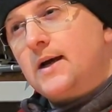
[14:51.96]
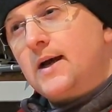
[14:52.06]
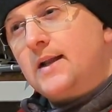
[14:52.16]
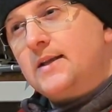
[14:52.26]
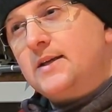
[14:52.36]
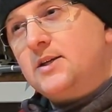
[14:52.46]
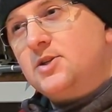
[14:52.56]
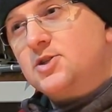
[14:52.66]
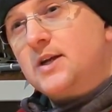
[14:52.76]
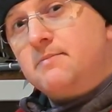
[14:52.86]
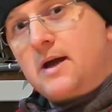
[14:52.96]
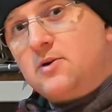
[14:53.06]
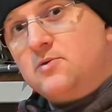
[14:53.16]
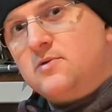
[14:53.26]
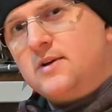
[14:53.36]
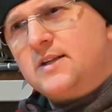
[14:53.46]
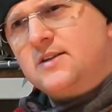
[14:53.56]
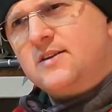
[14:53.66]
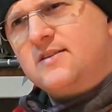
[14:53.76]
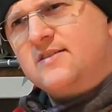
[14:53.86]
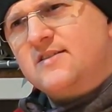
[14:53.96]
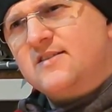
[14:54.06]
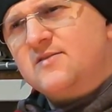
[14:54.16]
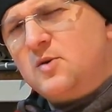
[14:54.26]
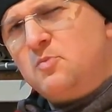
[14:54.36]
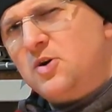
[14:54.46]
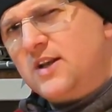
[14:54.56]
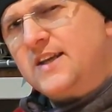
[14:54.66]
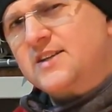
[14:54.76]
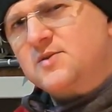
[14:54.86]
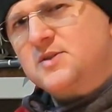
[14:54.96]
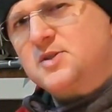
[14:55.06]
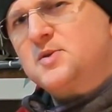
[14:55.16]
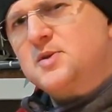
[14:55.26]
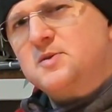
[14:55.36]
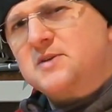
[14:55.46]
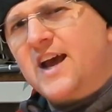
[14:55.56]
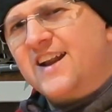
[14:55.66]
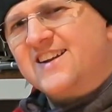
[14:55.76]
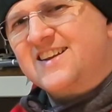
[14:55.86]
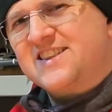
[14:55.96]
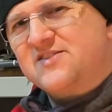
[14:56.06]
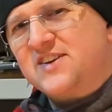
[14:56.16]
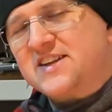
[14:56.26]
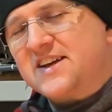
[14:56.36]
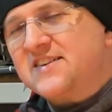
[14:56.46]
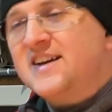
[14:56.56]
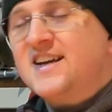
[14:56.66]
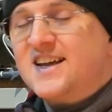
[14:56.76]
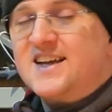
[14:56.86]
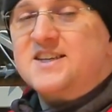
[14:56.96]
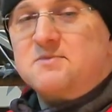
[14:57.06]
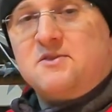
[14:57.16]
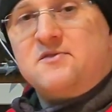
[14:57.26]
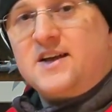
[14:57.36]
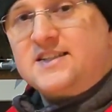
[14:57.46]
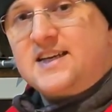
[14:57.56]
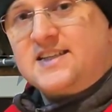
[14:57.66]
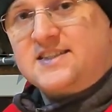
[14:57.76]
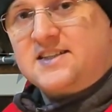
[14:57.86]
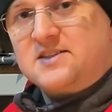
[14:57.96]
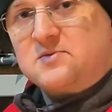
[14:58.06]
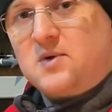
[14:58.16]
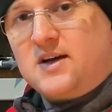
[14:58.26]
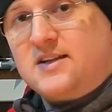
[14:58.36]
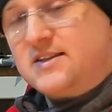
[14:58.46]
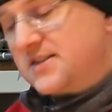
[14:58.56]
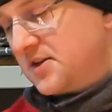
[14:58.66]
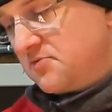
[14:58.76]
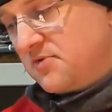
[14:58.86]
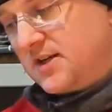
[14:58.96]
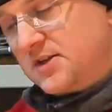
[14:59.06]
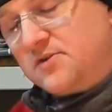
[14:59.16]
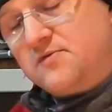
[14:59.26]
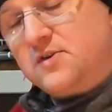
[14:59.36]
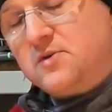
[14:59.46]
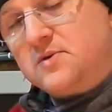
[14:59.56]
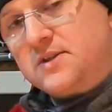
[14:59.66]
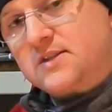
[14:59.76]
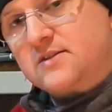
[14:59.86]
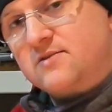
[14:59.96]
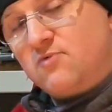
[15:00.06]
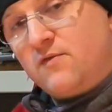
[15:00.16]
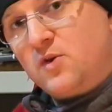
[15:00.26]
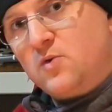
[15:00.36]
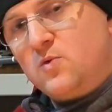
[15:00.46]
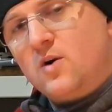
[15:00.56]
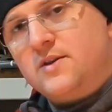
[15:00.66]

Ali Shanmao. Ali, we'll put a link to his YouTube channel in the video. He's been fantastic as well. He's done a really good review on